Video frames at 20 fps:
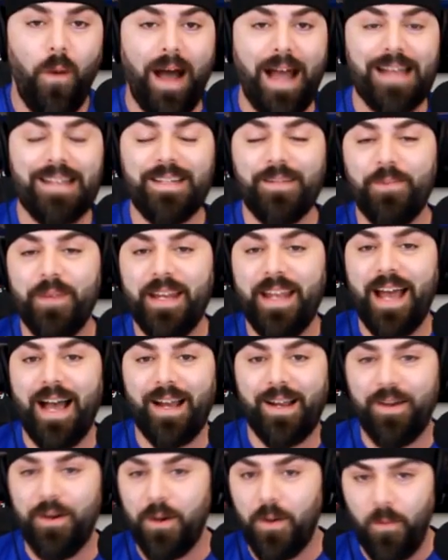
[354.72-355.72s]
why did we
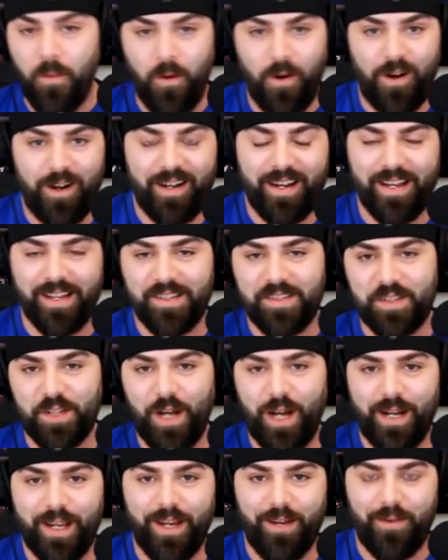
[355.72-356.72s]
not go to war against
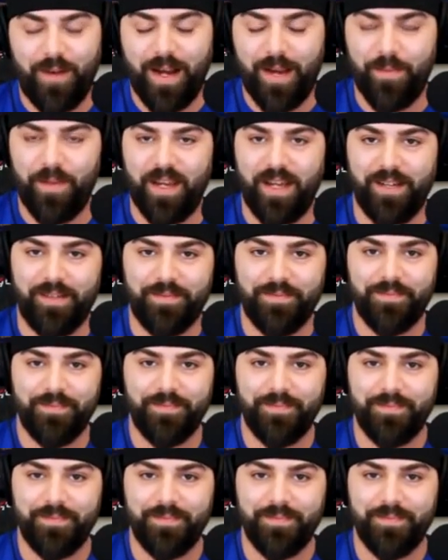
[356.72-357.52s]
Saudi Arabia?